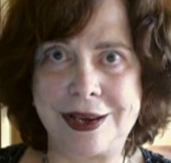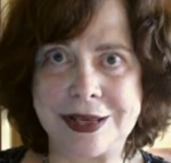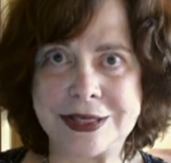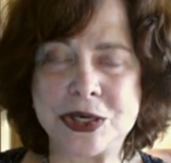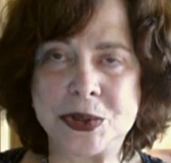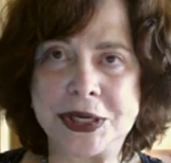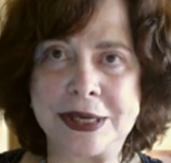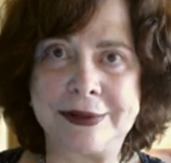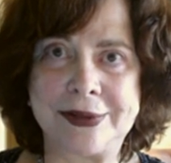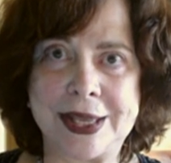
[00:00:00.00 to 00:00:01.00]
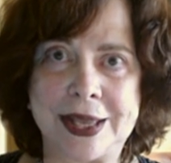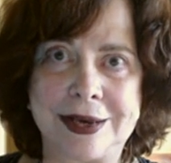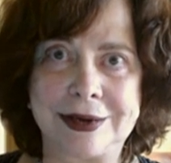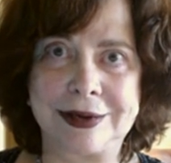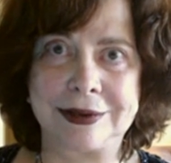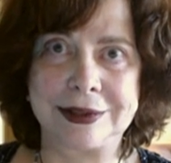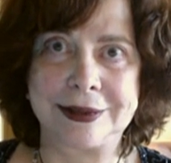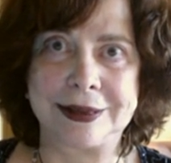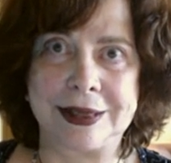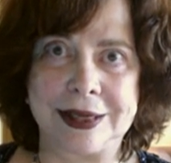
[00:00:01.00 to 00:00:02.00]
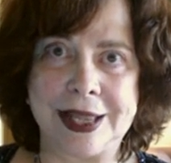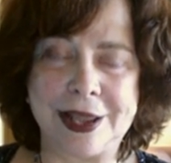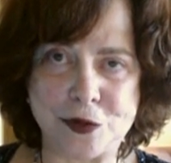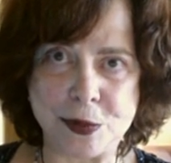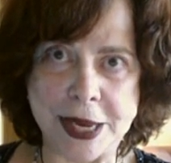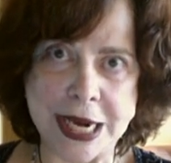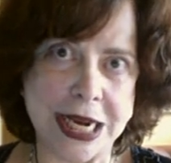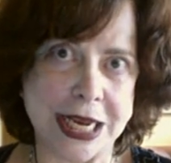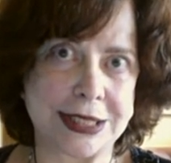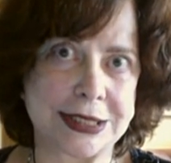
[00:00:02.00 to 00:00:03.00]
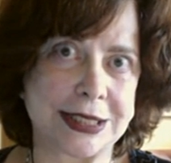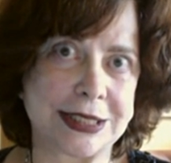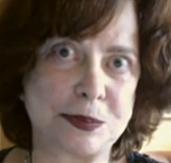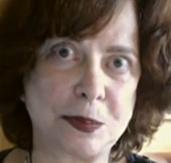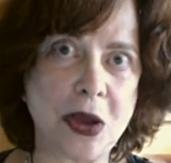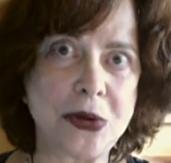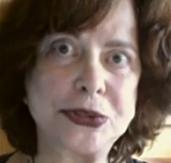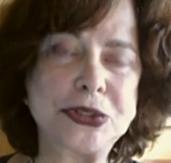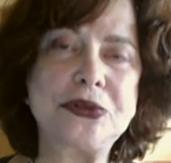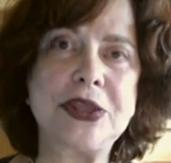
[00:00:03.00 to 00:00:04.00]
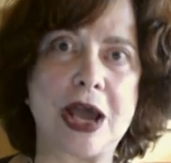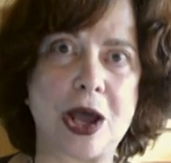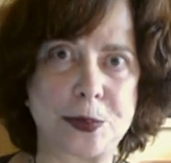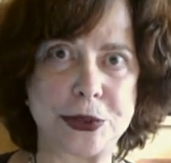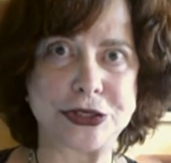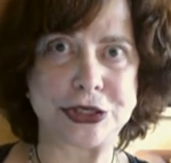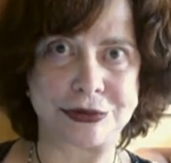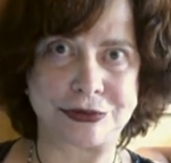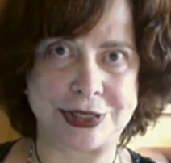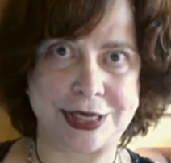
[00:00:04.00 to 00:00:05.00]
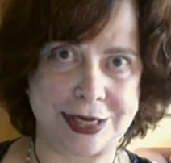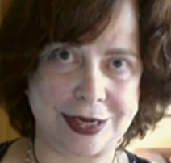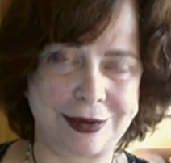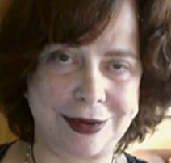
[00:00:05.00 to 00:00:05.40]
is knowing that everybody gets exposed to the opportunity